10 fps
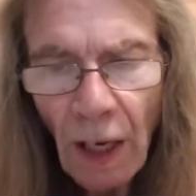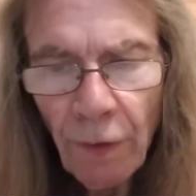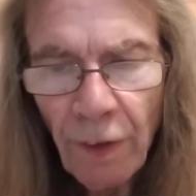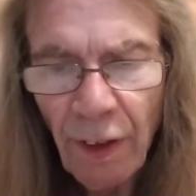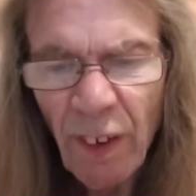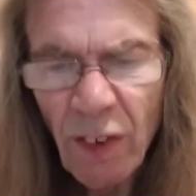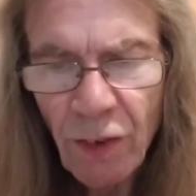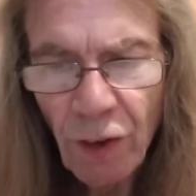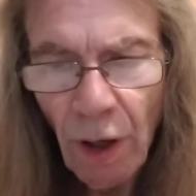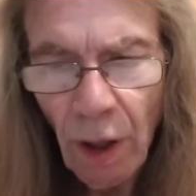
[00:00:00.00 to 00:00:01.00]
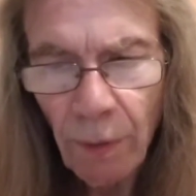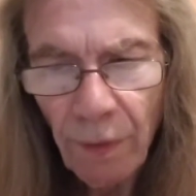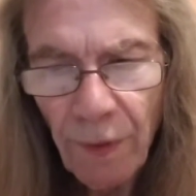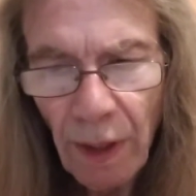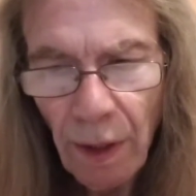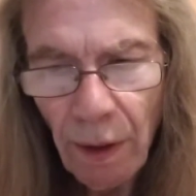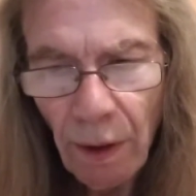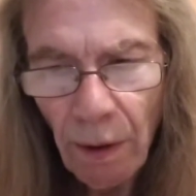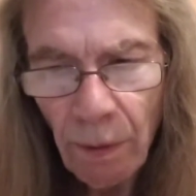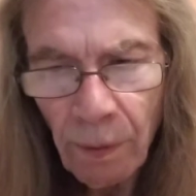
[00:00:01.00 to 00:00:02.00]
There is a child of the
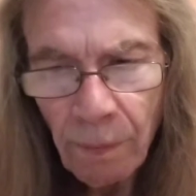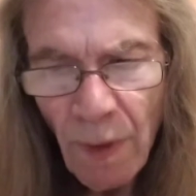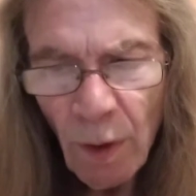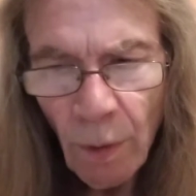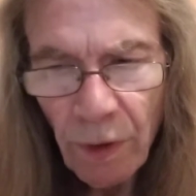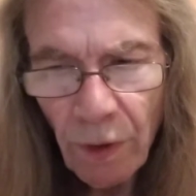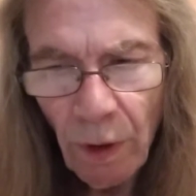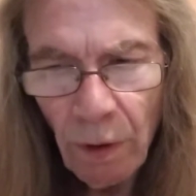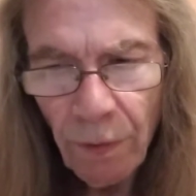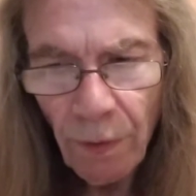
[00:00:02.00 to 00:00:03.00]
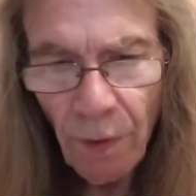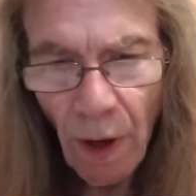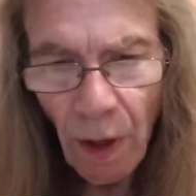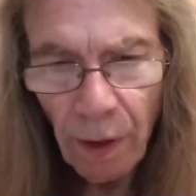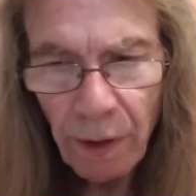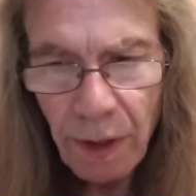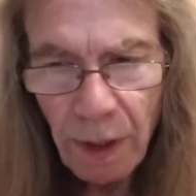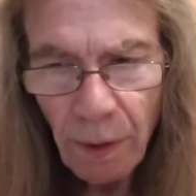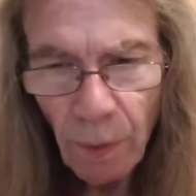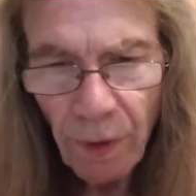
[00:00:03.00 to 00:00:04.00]
ego which overrides
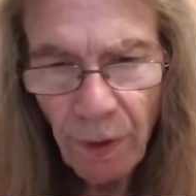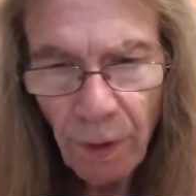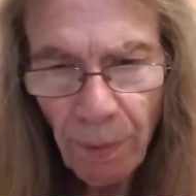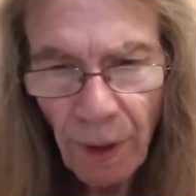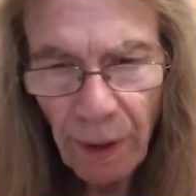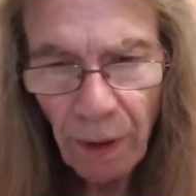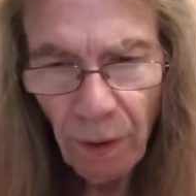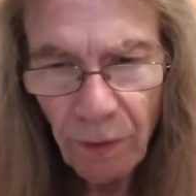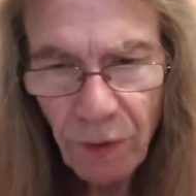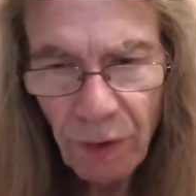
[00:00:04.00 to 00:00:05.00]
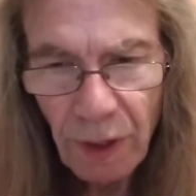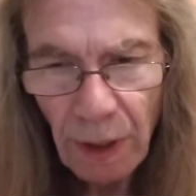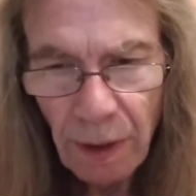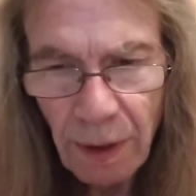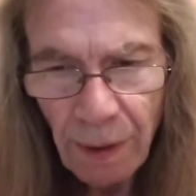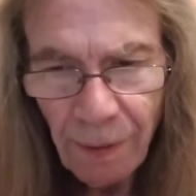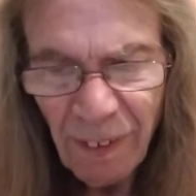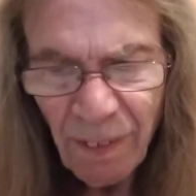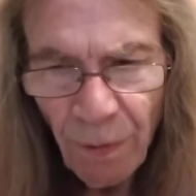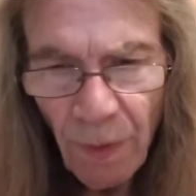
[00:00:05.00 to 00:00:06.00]
within the brain consciousness
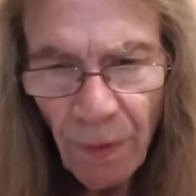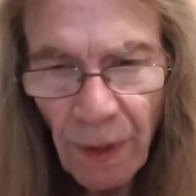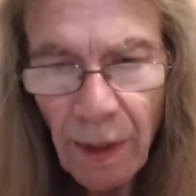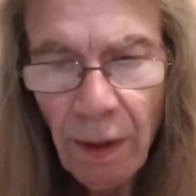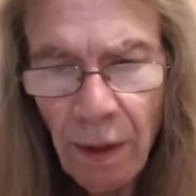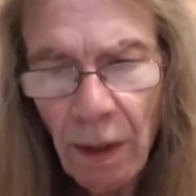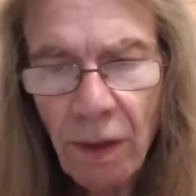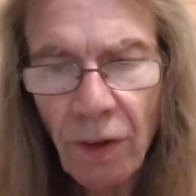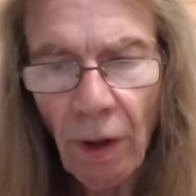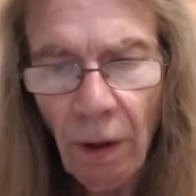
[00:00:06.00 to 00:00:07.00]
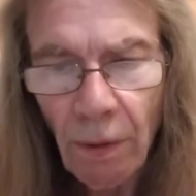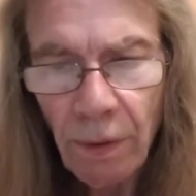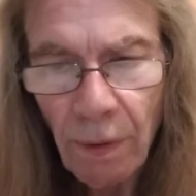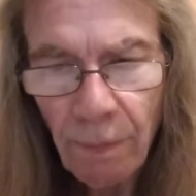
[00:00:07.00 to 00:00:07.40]
the inner child,